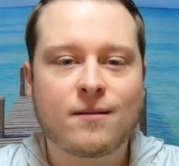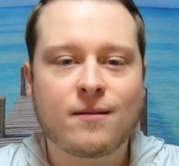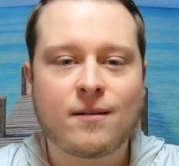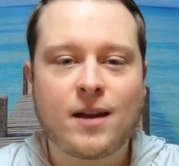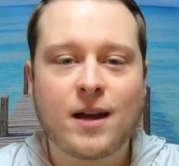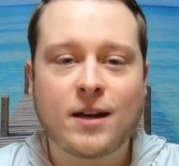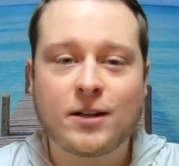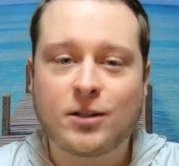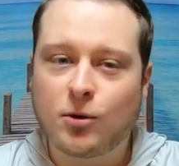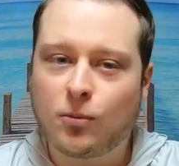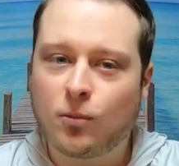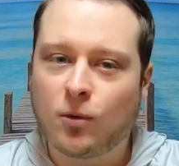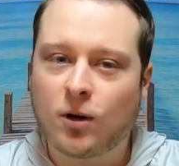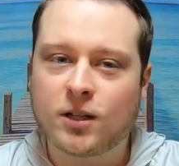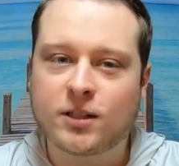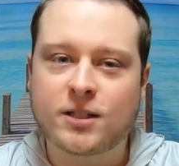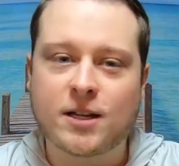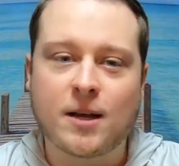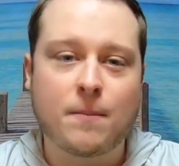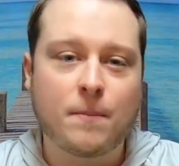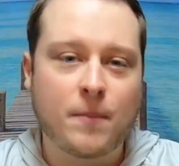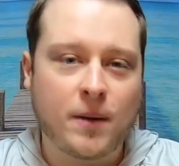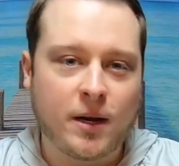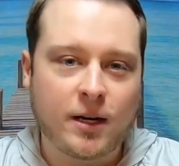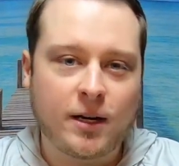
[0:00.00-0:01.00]
And you want a
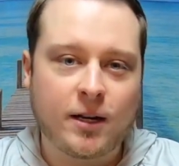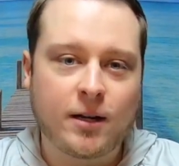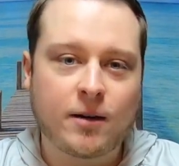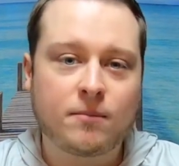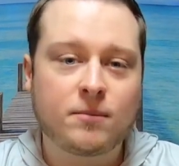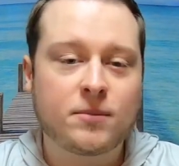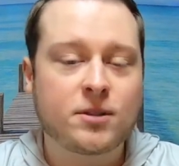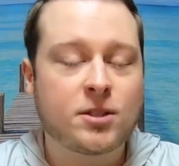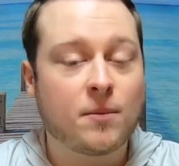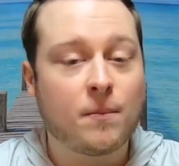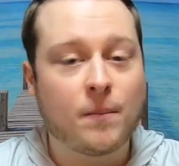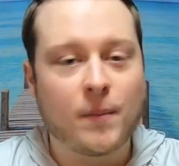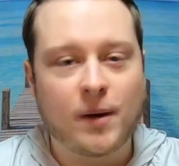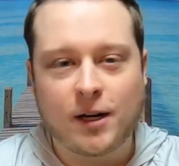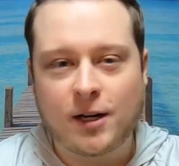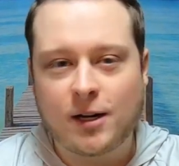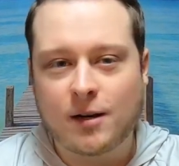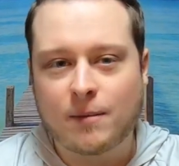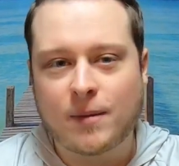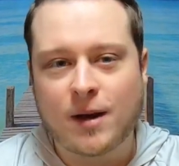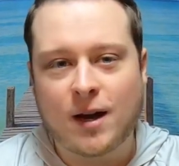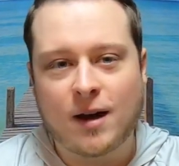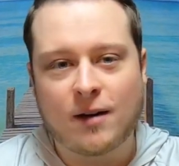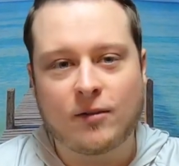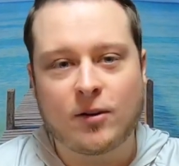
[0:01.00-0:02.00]
medium to
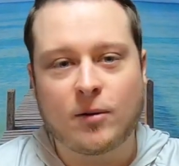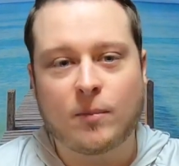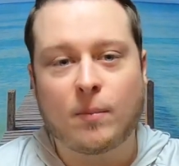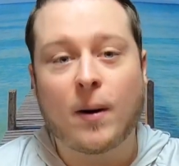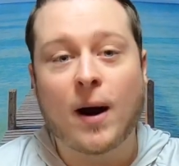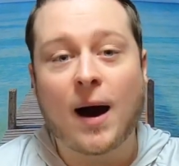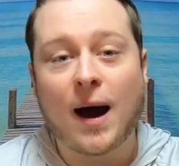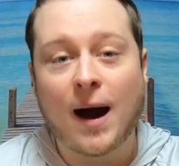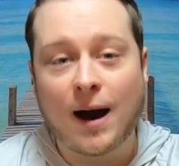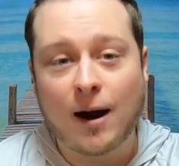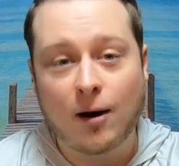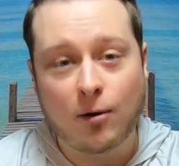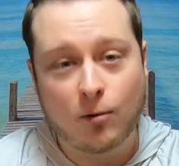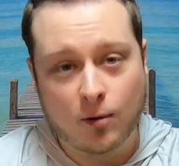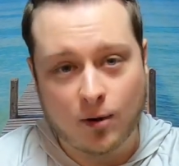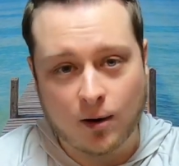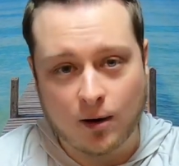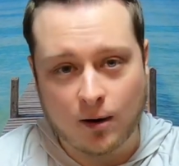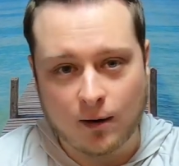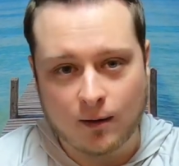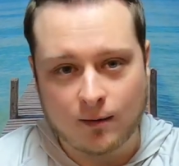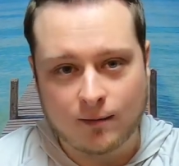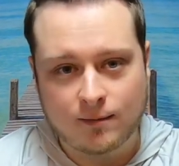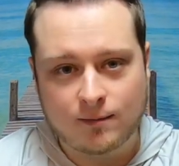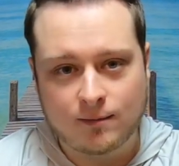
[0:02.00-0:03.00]
medium heavy
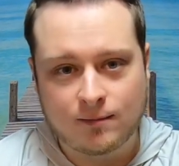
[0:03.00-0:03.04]
power